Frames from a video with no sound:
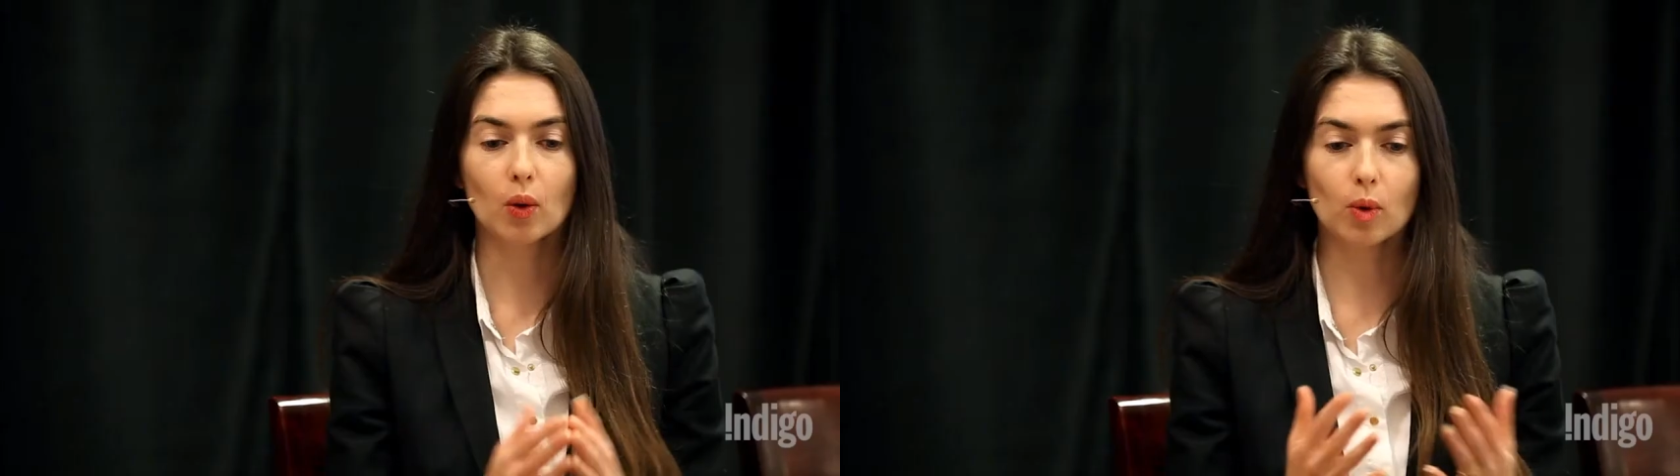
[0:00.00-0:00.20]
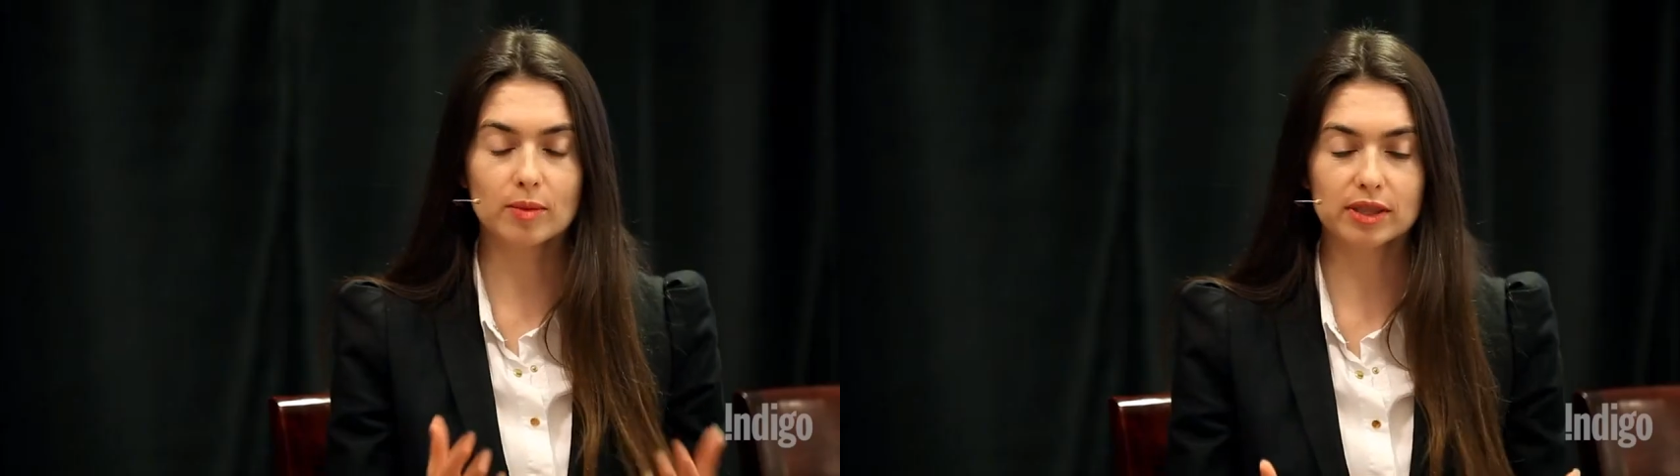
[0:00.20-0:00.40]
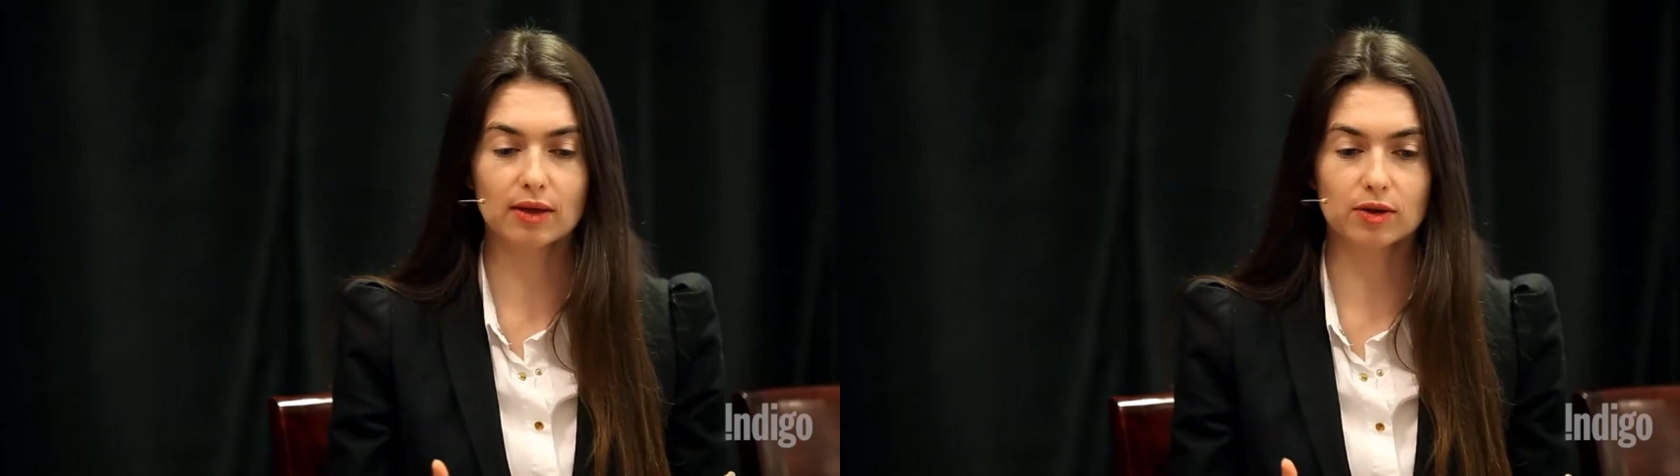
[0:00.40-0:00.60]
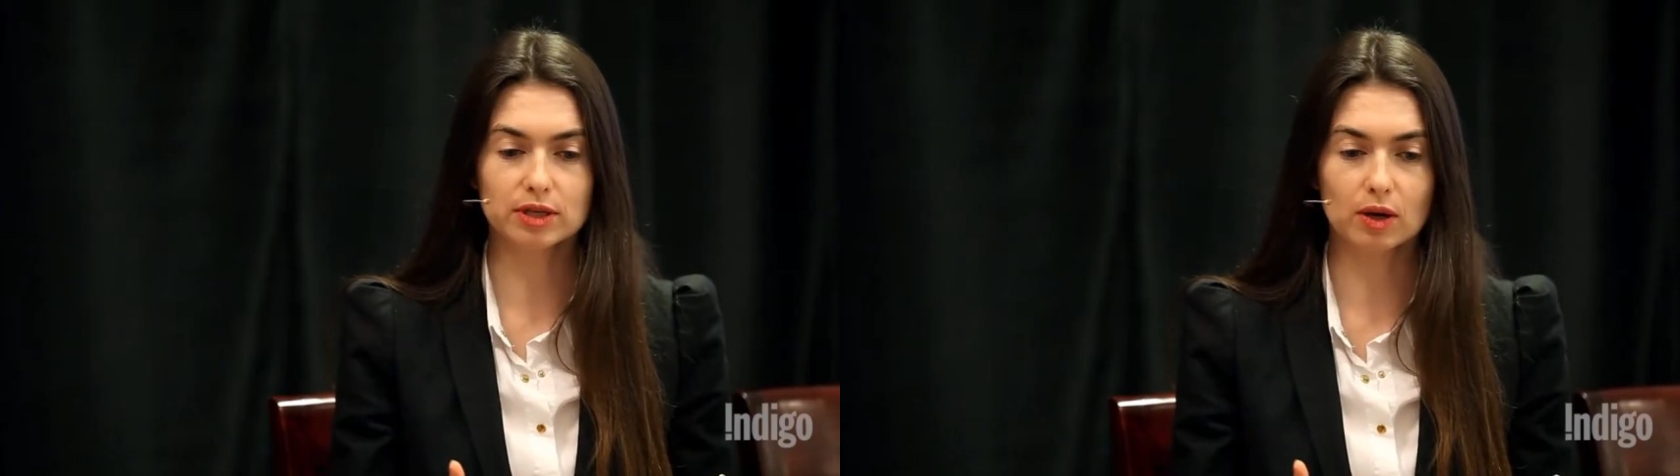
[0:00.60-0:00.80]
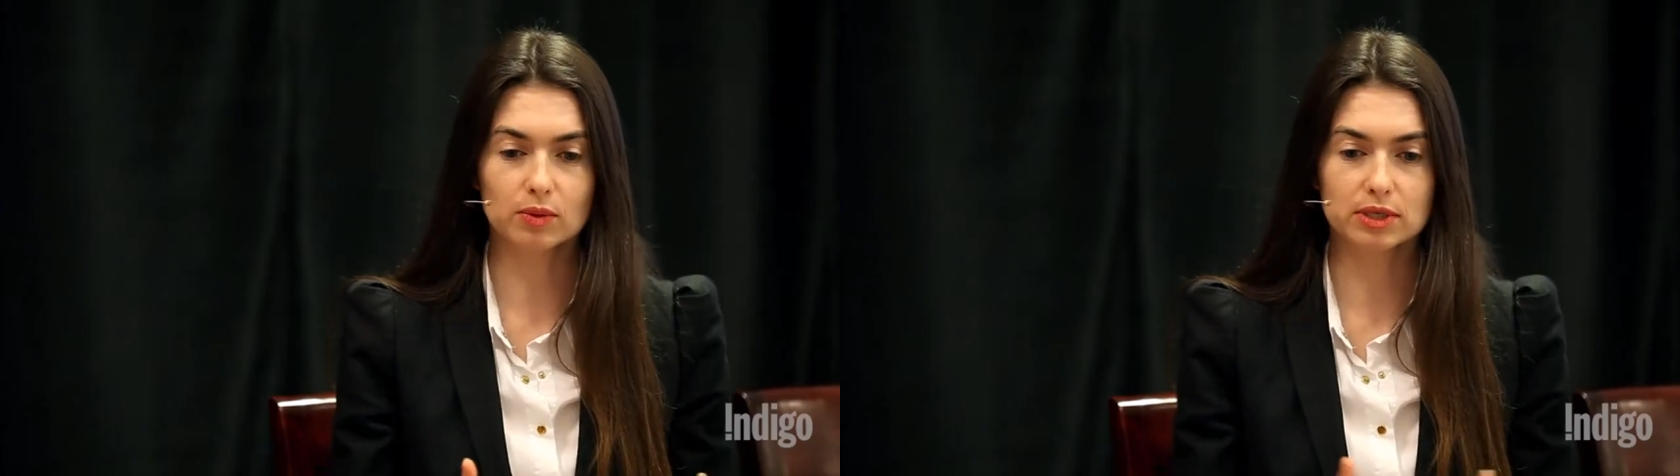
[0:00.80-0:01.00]
A woman the other
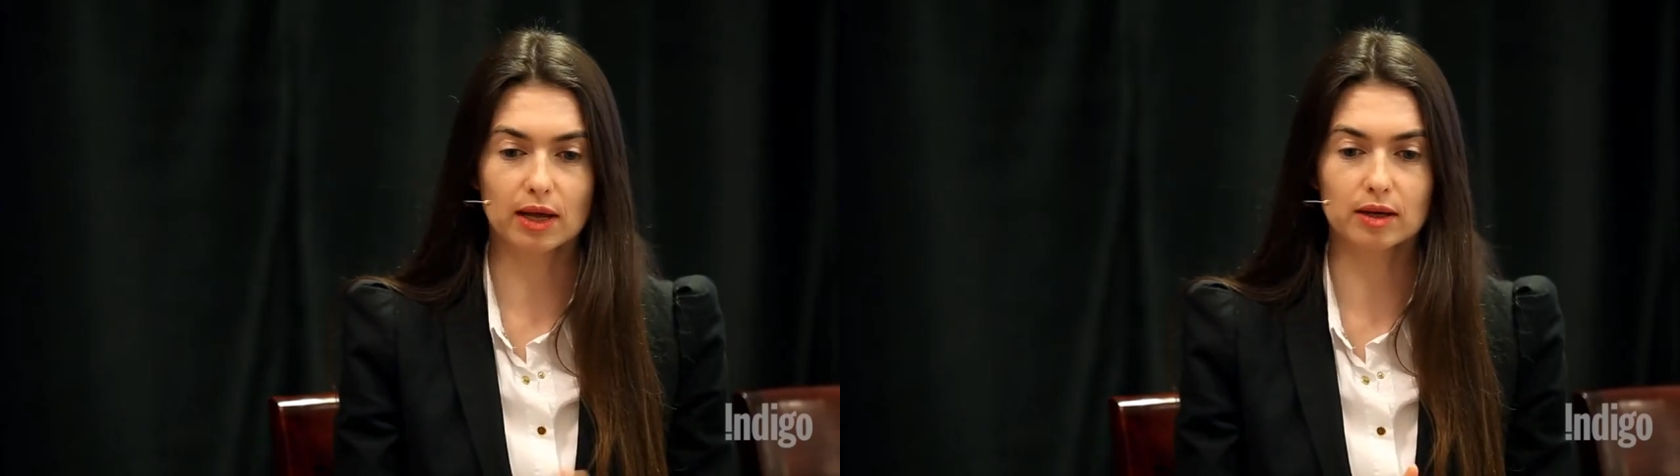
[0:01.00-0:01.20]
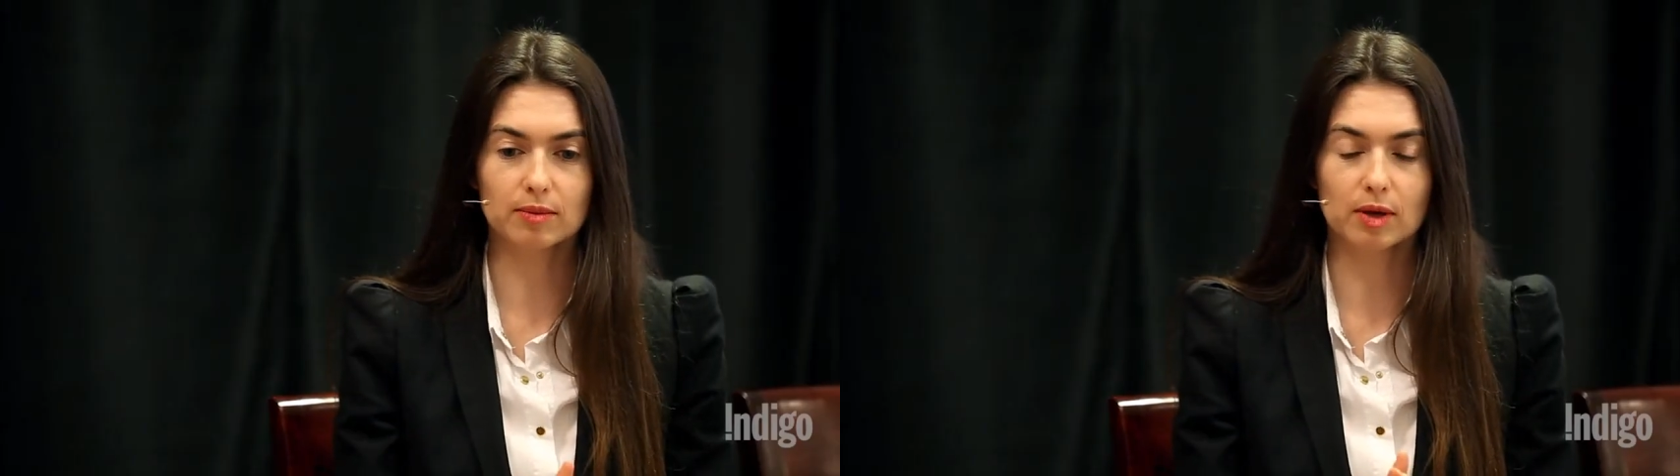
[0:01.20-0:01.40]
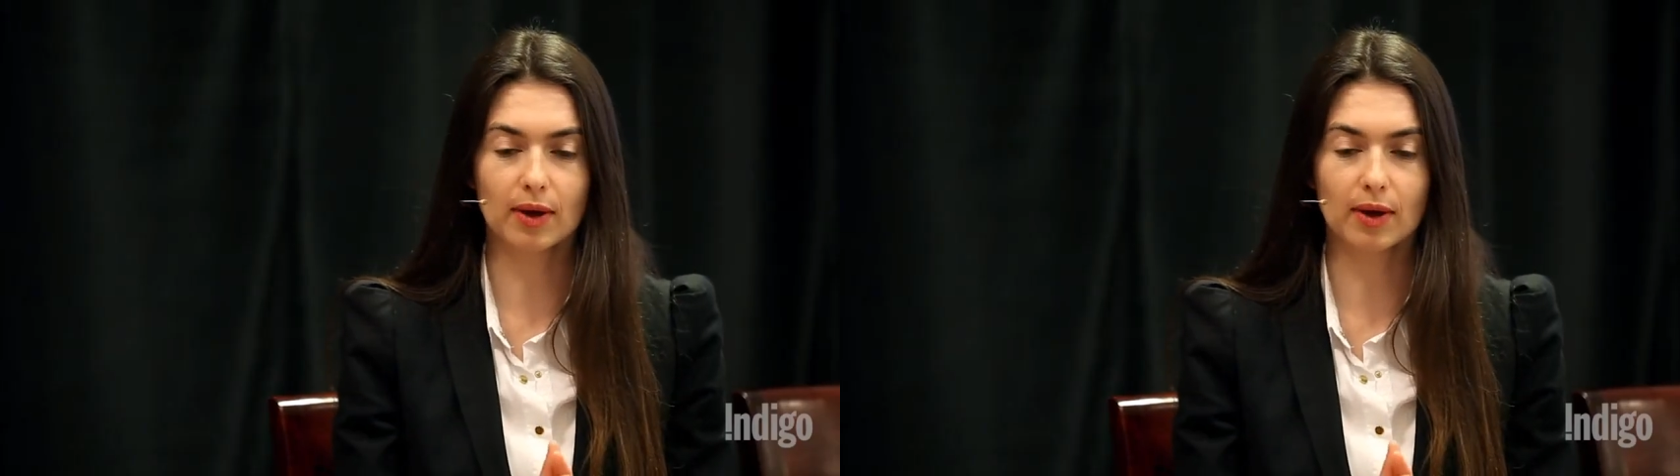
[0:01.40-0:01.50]
day was telling me